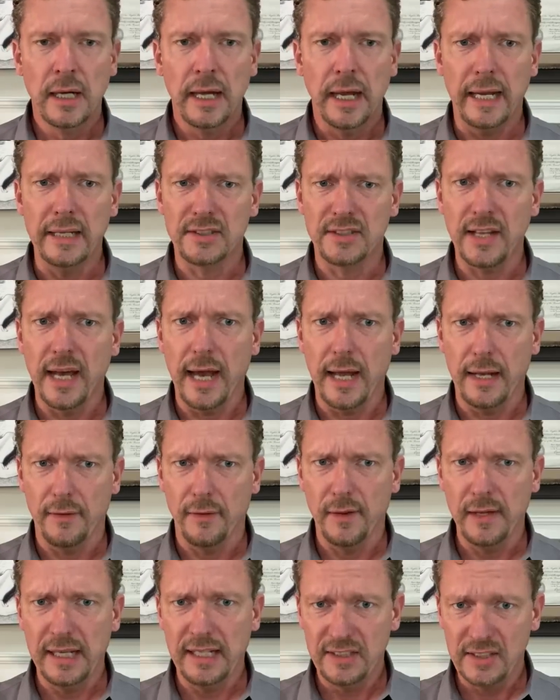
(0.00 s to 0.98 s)
is
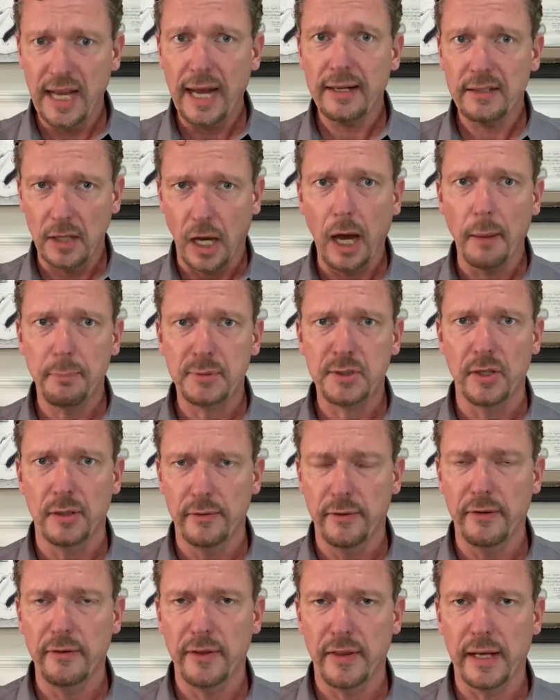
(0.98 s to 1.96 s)
that the exact opposite
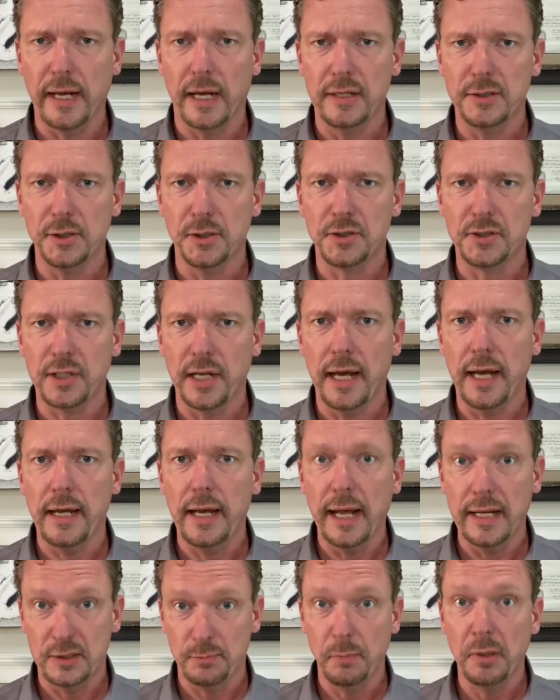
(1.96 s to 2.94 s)
of everything I just
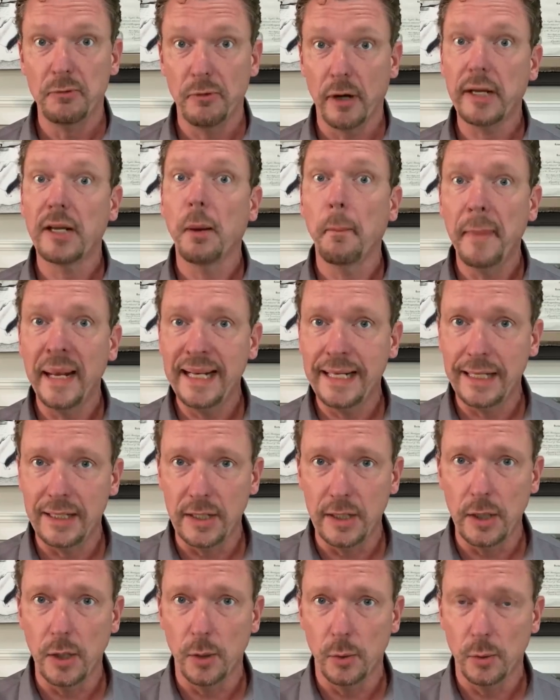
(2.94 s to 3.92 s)
said has been recommended
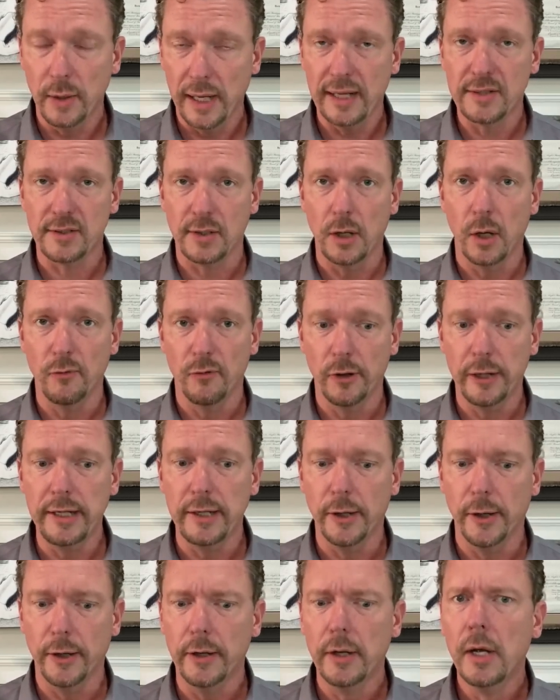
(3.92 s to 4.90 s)
to you as an
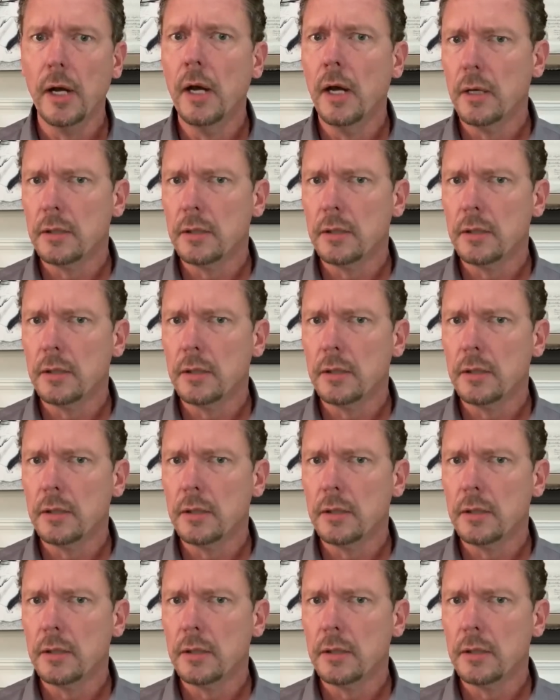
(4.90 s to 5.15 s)
overeater